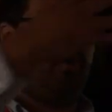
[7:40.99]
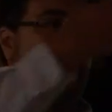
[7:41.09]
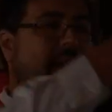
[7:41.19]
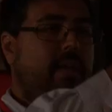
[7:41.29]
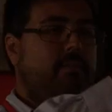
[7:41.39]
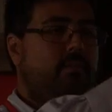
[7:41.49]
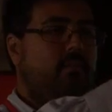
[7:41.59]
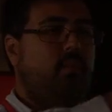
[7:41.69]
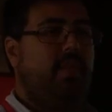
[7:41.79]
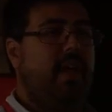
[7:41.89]
got 8.
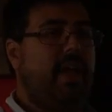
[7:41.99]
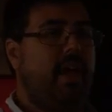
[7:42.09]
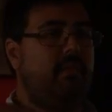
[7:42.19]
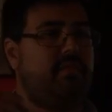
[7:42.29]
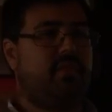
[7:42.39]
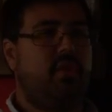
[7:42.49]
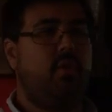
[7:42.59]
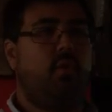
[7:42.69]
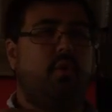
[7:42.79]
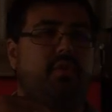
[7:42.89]
Where they have
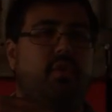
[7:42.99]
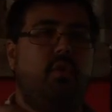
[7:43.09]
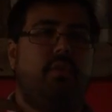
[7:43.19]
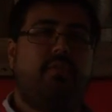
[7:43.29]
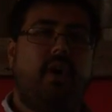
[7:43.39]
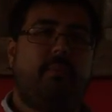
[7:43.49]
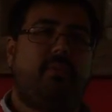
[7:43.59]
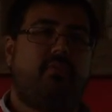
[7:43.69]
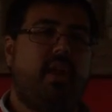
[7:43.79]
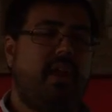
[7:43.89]
2 or 2 with
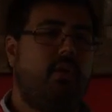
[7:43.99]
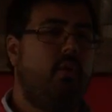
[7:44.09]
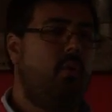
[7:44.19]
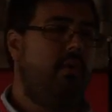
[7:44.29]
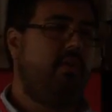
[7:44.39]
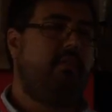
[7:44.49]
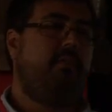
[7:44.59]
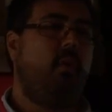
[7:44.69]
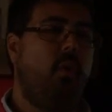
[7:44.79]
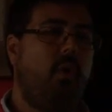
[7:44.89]
hyper-threading, we've got
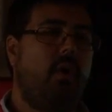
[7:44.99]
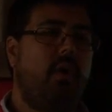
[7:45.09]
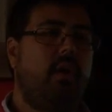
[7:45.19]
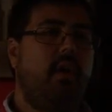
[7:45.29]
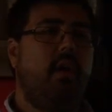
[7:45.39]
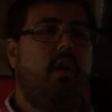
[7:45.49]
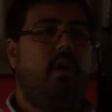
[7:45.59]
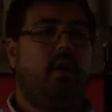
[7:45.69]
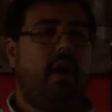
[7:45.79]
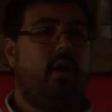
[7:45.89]
4, all
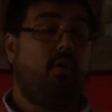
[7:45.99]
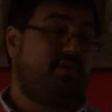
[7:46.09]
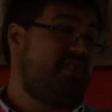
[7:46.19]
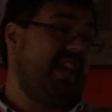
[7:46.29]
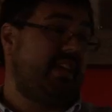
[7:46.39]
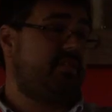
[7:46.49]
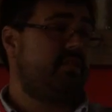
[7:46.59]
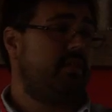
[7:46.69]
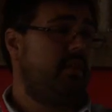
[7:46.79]
right, or 6.